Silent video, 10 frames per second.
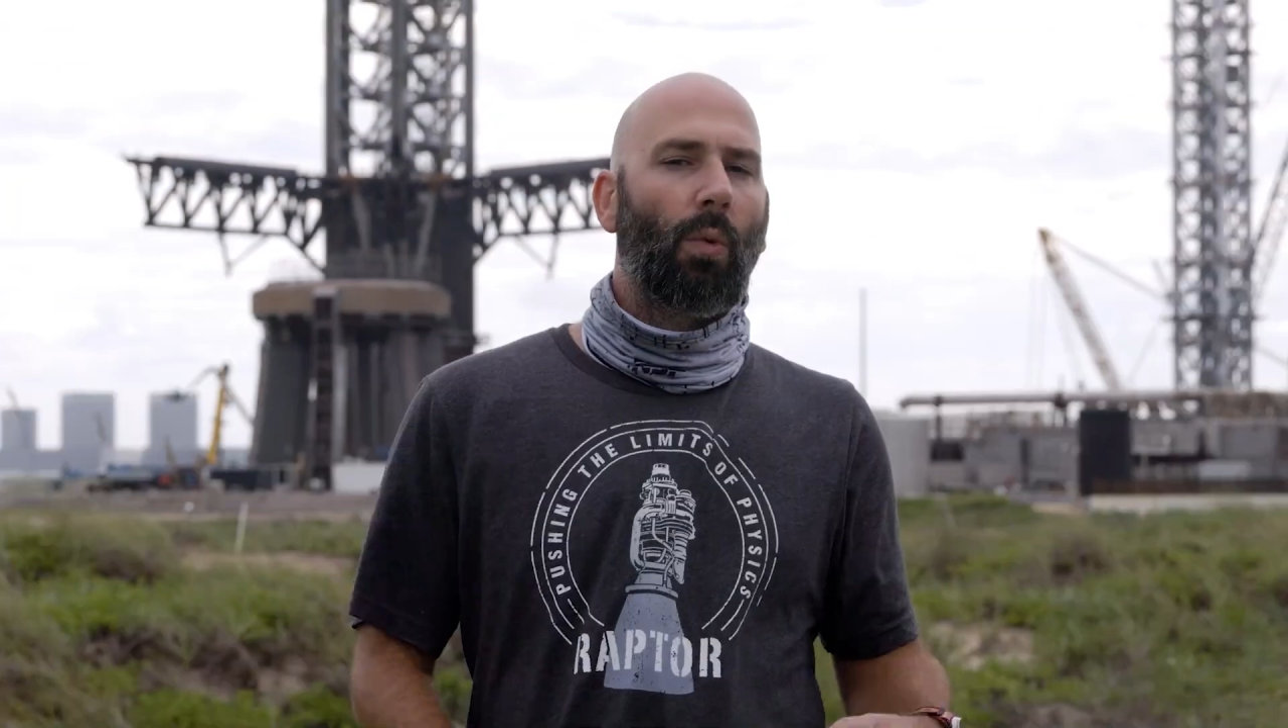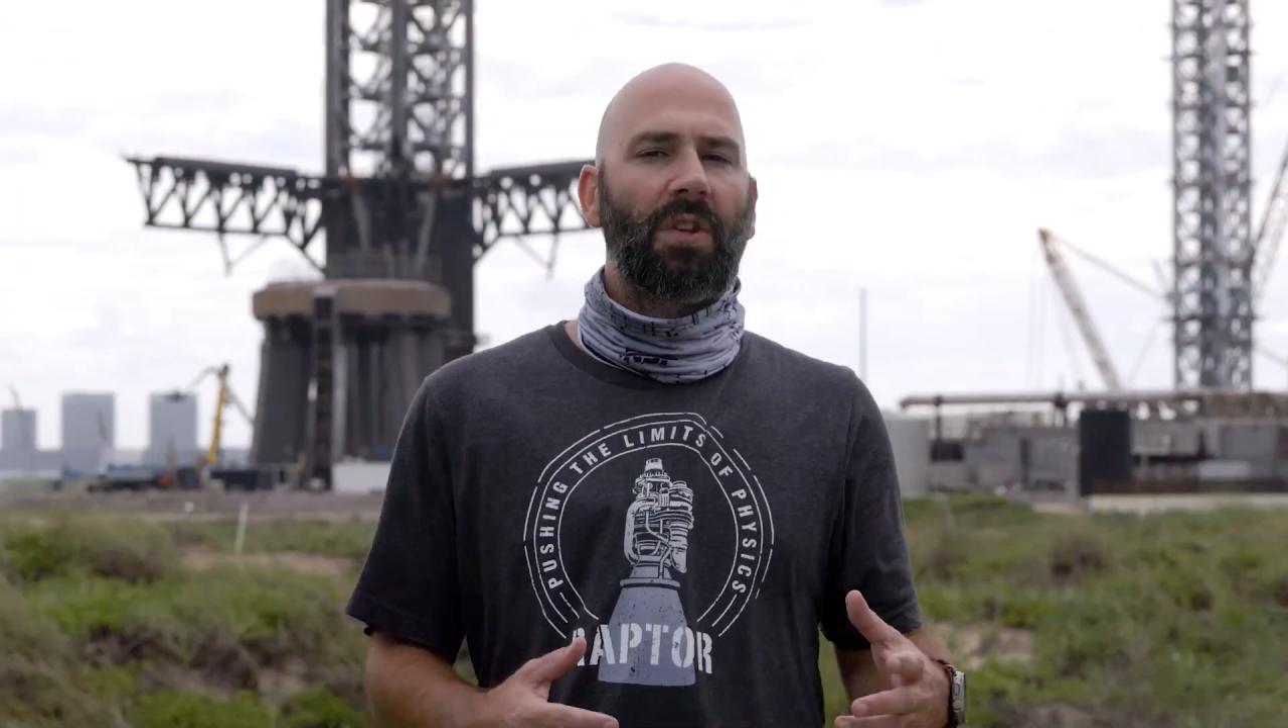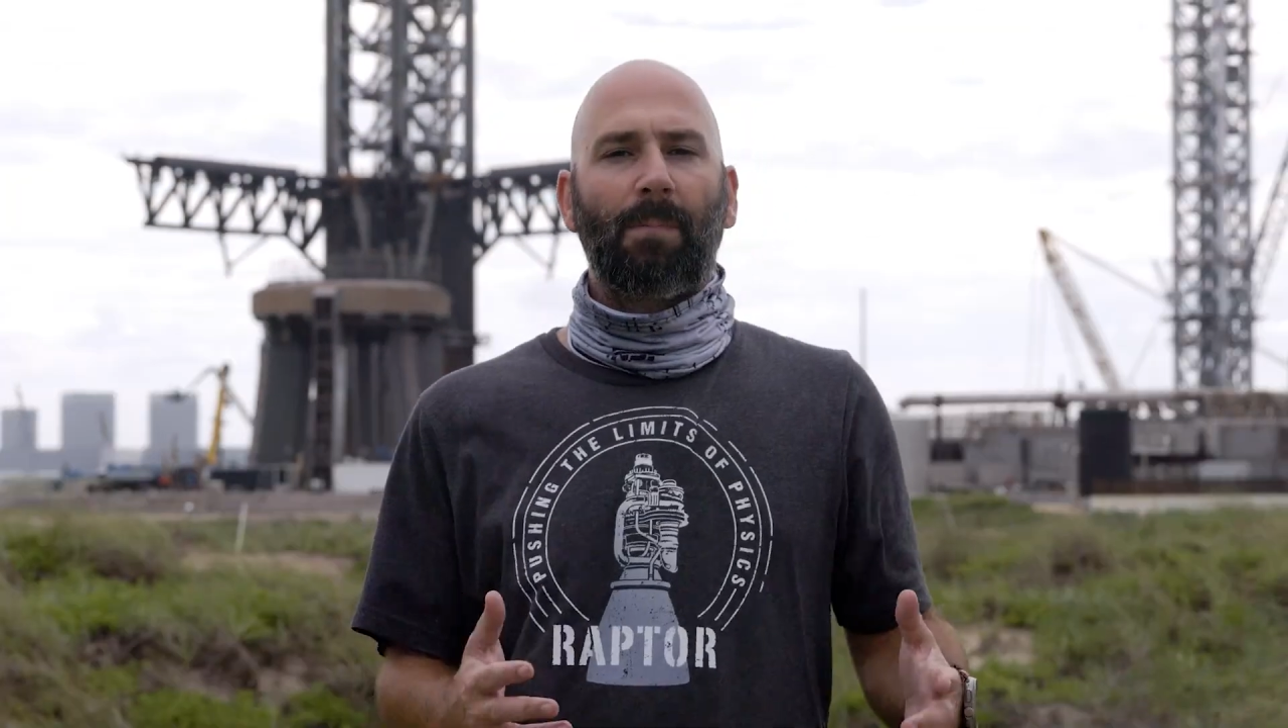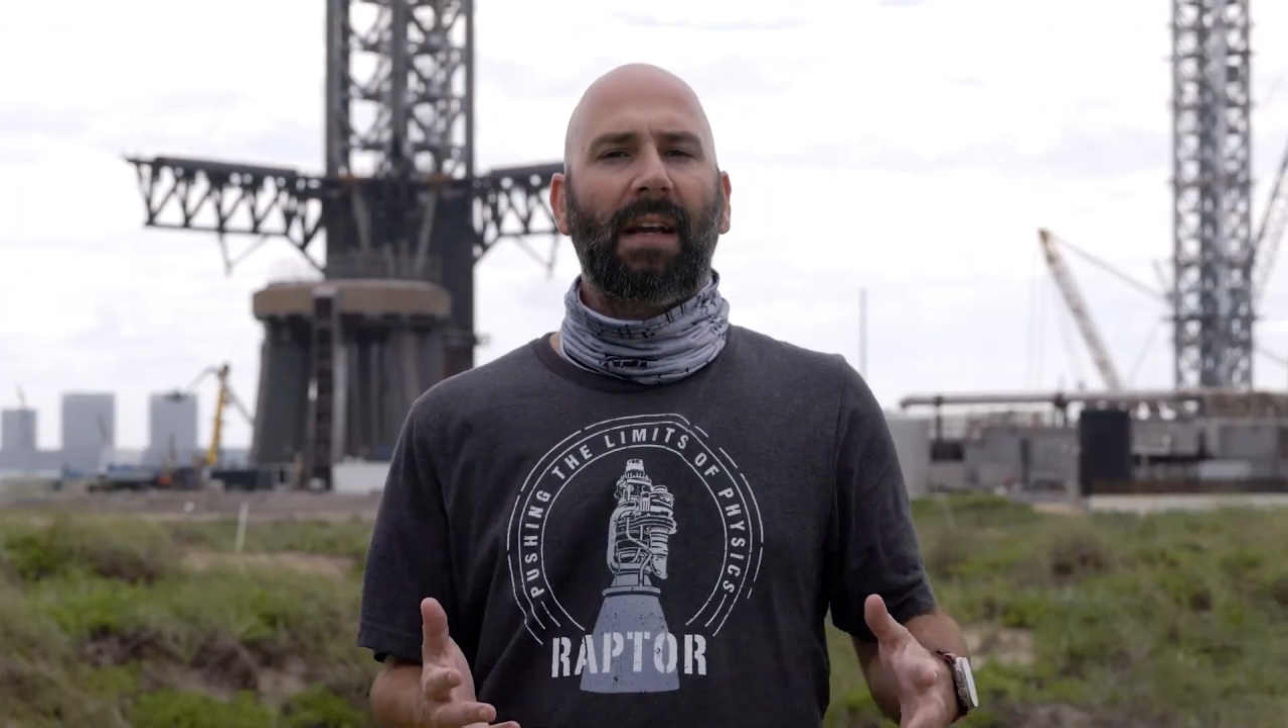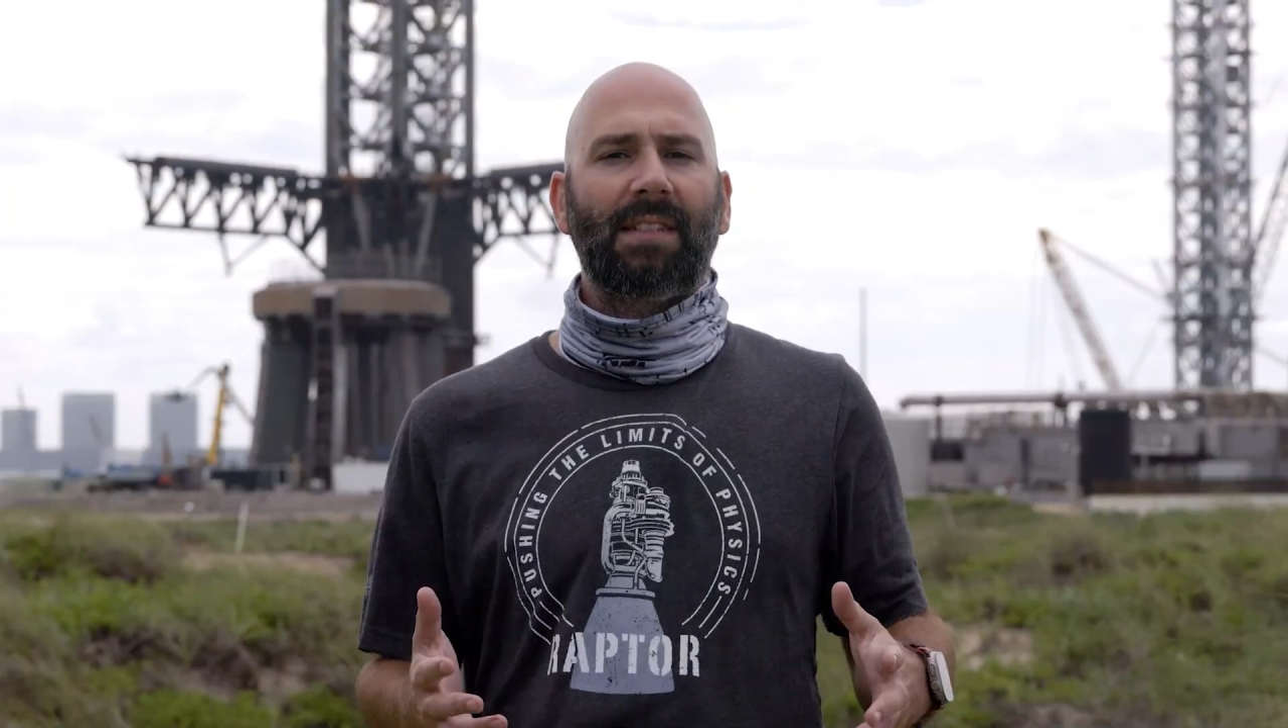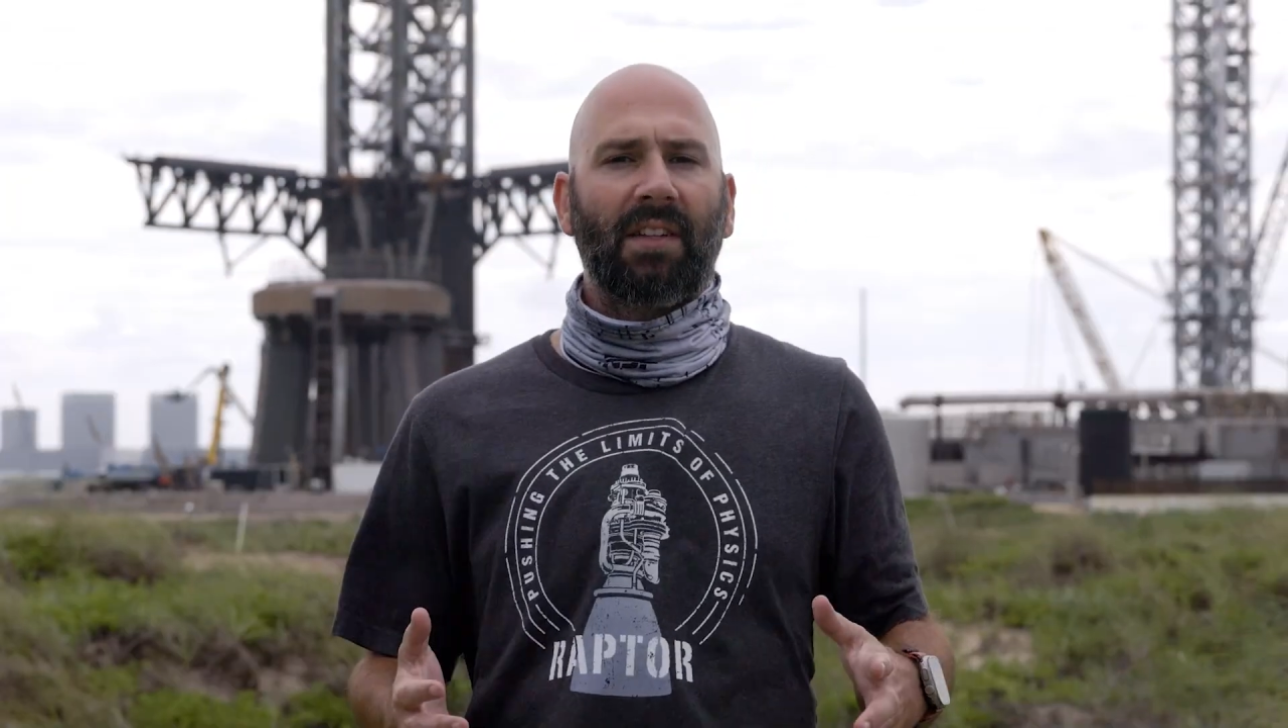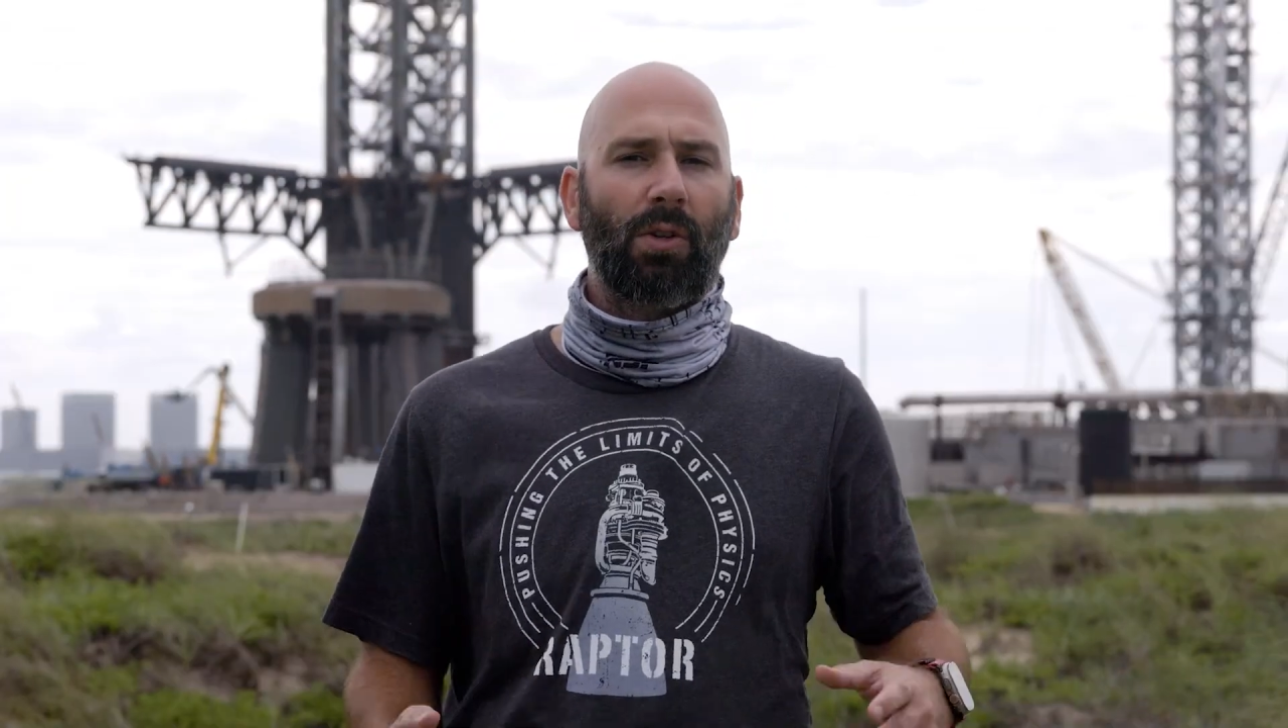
With SpaceX